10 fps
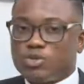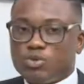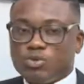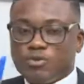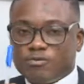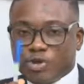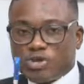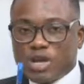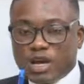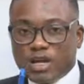So,
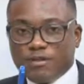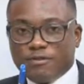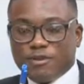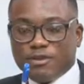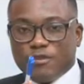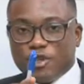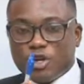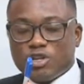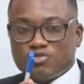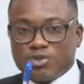producer, if the
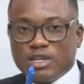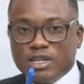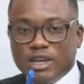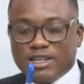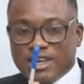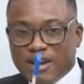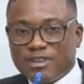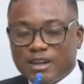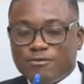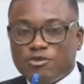video is ready, let's have
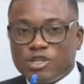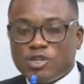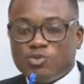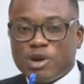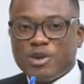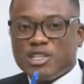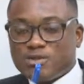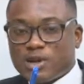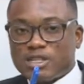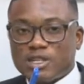that footage where we
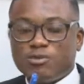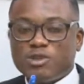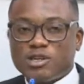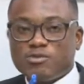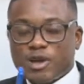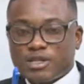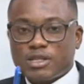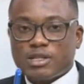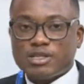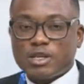interacted with some
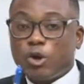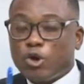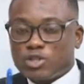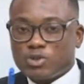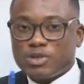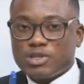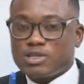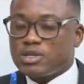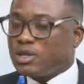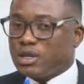residents and
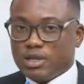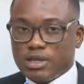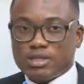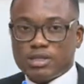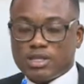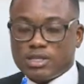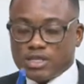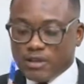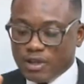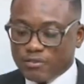constituents. Yes,
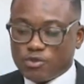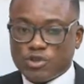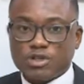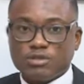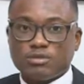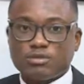let's have that footage.